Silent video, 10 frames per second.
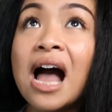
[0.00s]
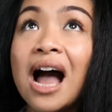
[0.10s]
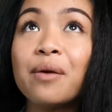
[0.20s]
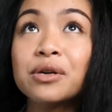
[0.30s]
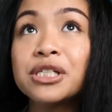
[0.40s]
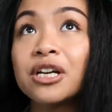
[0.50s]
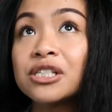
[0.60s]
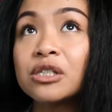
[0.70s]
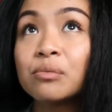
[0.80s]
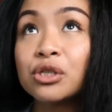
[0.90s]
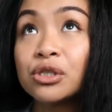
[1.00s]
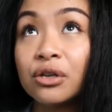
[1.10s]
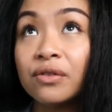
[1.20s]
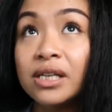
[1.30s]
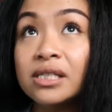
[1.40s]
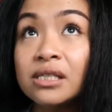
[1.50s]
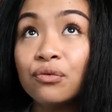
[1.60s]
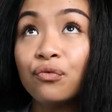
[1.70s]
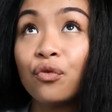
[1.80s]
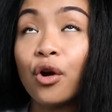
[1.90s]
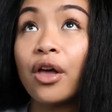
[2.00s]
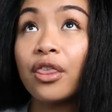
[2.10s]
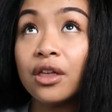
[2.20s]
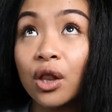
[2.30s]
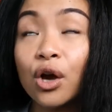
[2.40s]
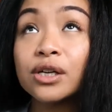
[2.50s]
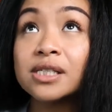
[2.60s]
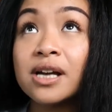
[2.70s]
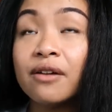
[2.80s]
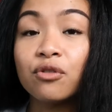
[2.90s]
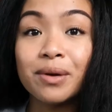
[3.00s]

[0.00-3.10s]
I worked in customer service for the longest time,